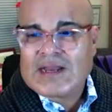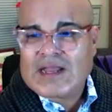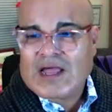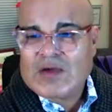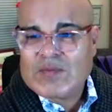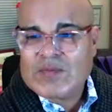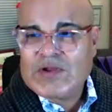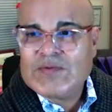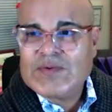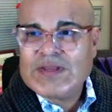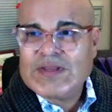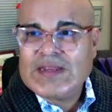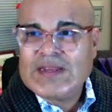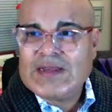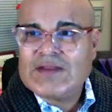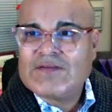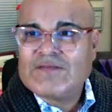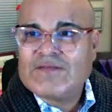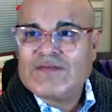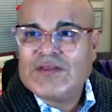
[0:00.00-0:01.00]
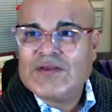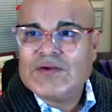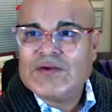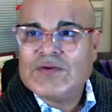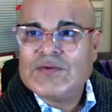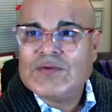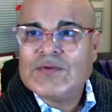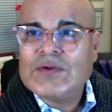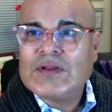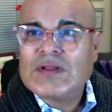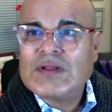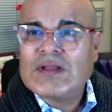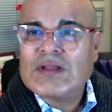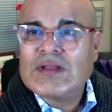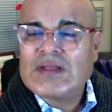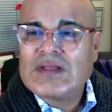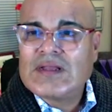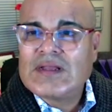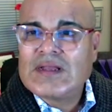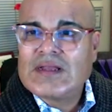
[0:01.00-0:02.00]
I'll be reading a few
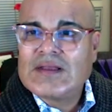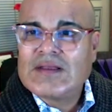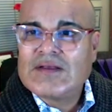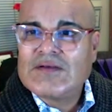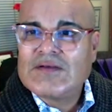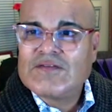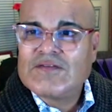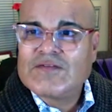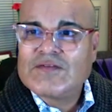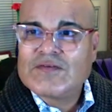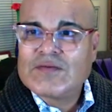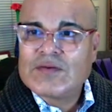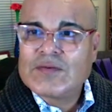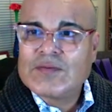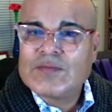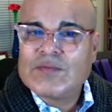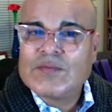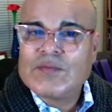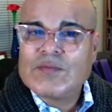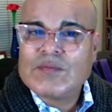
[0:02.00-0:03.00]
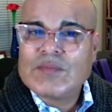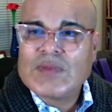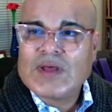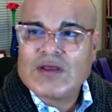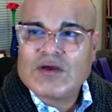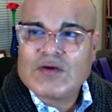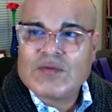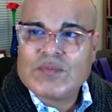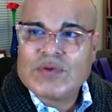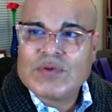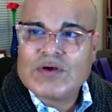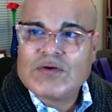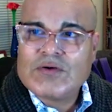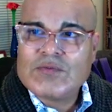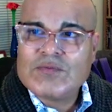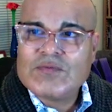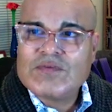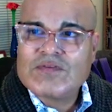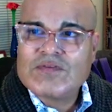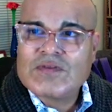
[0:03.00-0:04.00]
of my own
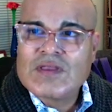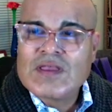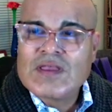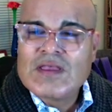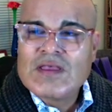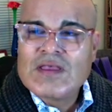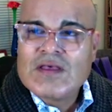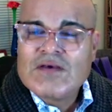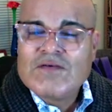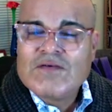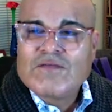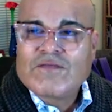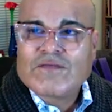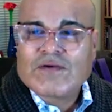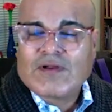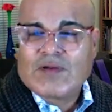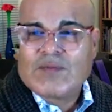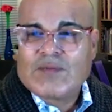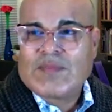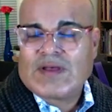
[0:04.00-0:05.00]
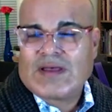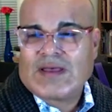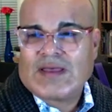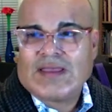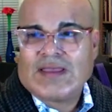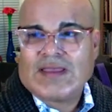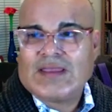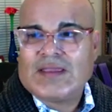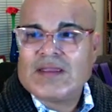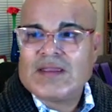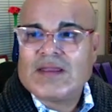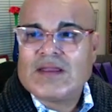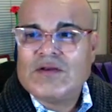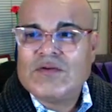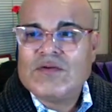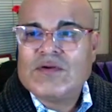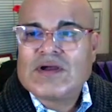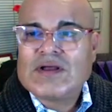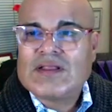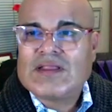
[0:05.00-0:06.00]
poems from a
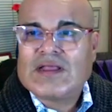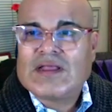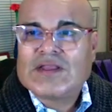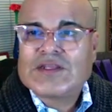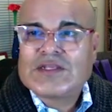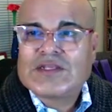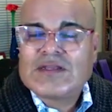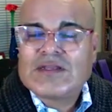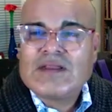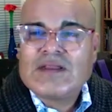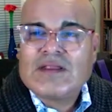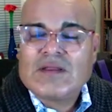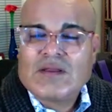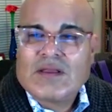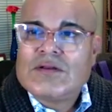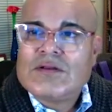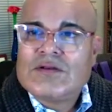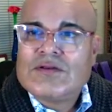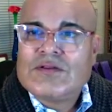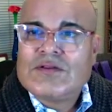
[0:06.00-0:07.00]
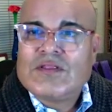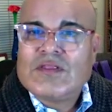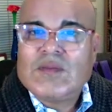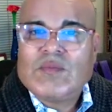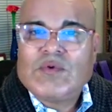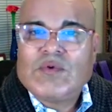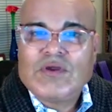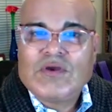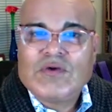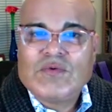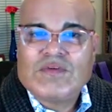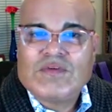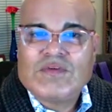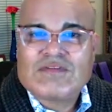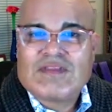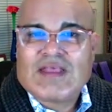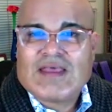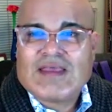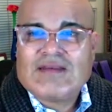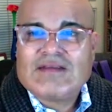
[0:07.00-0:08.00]
new collection, To the Boy Who Was
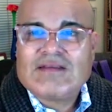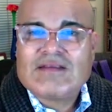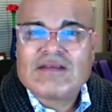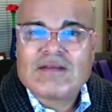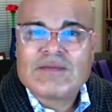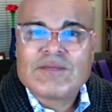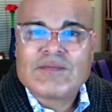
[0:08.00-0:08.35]
Night.